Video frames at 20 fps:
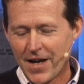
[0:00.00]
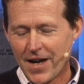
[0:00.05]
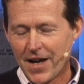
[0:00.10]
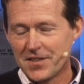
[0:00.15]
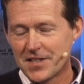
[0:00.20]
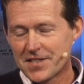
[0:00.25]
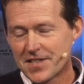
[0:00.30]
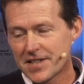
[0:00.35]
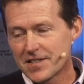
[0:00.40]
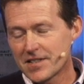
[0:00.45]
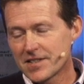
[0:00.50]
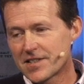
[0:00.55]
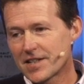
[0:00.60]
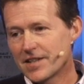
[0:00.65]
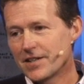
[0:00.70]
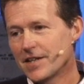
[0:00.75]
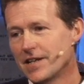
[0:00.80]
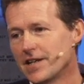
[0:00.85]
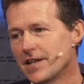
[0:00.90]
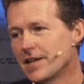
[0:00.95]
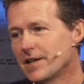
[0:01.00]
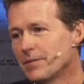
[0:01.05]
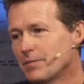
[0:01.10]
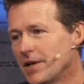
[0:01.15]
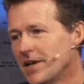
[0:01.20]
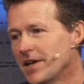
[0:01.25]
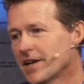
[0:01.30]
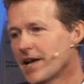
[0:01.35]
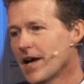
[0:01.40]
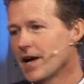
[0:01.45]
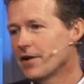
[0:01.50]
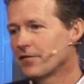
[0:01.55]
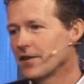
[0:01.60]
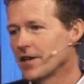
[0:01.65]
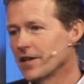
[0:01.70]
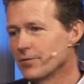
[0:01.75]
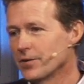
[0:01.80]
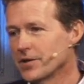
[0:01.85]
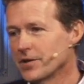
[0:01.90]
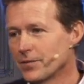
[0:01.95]
And this isn't, hear
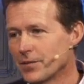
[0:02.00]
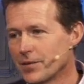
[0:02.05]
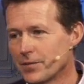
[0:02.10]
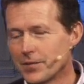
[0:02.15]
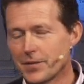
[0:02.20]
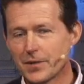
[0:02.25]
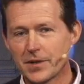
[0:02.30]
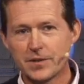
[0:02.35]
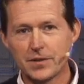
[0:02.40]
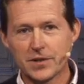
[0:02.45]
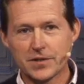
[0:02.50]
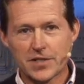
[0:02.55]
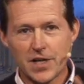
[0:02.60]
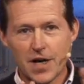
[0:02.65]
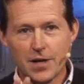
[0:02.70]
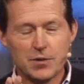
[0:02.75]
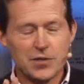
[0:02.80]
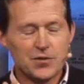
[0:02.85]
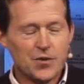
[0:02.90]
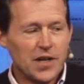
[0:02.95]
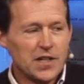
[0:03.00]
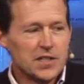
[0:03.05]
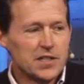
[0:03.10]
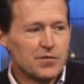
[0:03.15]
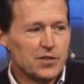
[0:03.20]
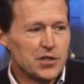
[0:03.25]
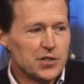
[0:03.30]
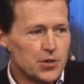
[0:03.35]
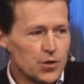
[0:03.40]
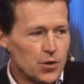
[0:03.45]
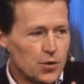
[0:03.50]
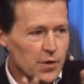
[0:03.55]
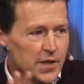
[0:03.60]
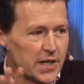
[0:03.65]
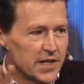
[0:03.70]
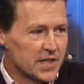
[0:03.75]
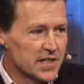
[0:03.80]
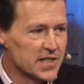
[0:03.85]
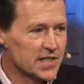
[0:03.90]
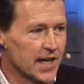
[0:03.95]
carefully, time is relatively short, we're
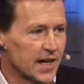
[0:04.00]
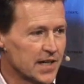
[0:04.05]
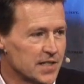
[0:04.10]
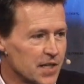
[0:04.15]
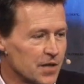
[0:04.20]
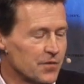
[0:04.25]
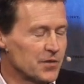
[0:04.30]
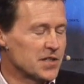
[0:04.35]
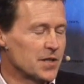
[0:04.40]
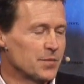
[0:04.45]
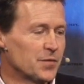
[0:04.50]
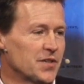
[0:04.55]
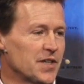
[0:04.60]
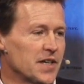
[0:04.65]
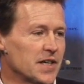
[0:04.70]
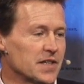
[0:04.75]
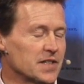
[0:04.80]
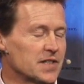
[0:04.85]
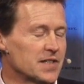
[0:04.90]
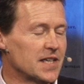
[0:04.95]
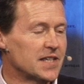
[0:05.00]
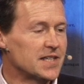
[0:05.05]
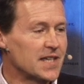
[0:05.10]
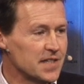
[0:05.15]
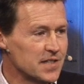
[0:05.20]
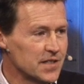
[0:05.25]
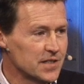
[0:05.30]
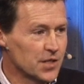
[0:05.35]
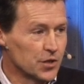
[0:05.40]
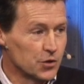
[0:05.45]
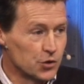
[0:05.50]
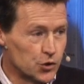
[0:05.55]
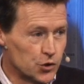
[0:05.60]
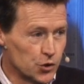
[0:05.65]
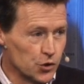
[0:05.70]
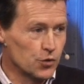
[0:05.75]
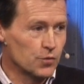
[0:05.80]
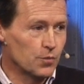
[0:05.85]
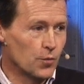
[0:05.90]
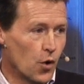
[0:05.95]
going to skate over some things. This isn't a
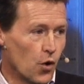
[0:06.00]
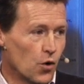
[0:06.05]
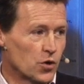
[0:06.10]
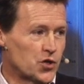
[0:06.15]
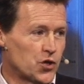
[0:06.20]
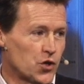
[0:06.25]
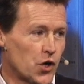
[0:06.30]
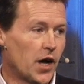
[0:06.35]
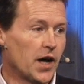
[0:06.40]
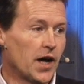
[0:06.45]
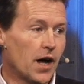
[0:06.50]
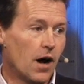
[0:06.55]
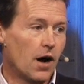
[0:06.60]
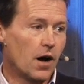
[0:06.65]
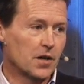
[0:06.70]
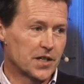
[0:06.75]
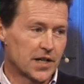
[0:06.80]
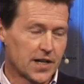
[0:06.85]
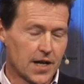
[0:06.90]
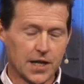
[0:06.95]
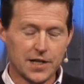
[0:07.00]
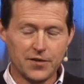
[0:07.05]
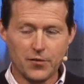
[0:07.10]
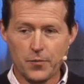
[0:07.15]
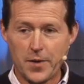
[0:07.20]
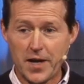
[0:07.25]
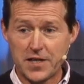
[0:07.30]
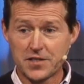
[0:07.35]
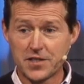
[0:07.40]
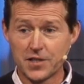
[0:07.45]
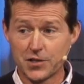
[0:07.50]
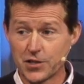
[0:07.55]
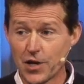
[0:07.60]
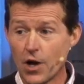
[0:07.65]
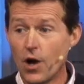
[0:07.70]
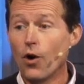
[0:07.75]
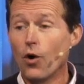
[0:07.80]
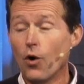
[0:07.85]
do more, try harder kind of a message.